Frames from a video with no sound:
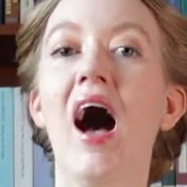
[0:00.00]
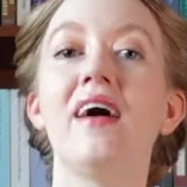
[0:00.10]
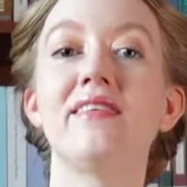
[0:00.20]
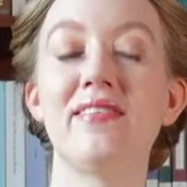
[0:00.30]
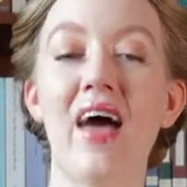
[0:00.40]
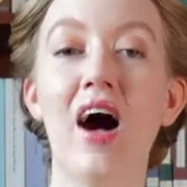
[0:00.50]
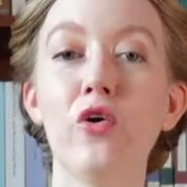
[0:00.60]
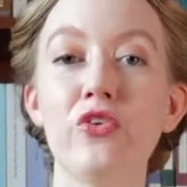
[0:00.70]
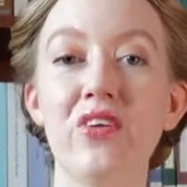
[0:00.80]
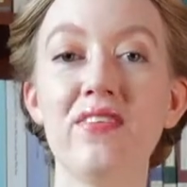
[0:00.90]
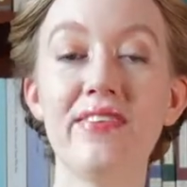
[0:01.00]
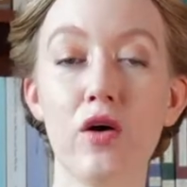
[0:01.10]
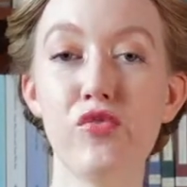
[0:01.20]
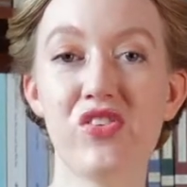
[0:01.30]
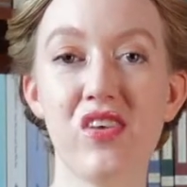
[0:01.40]
As thousands
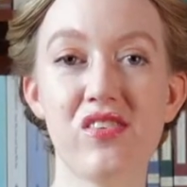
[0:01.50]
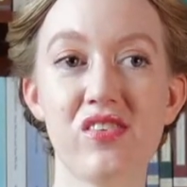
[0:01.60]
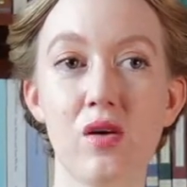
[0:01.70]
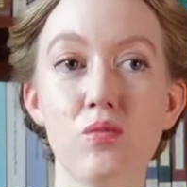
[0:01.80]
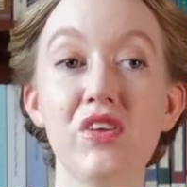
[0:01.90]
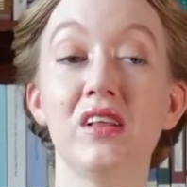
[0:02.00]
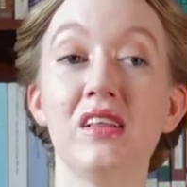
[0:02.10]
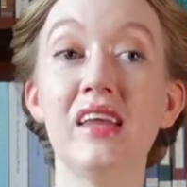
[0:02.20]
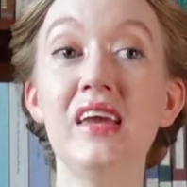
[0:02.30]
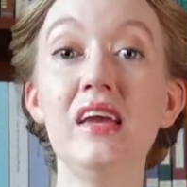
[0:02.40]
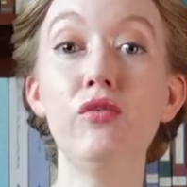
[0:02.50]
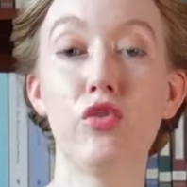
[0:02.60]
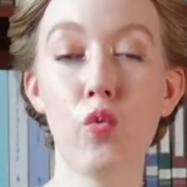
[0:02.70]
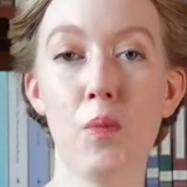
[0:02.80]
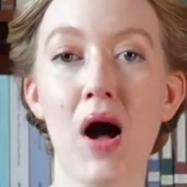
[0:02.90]
of systems leave
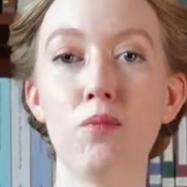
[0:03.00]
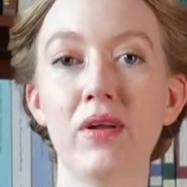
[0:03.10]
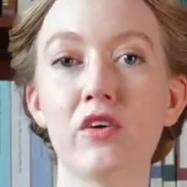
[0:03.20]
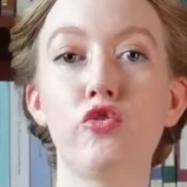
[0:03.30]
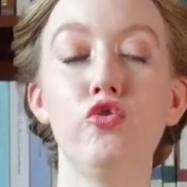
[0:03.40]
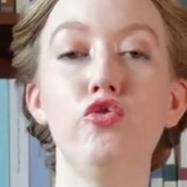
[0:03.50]
the Republic to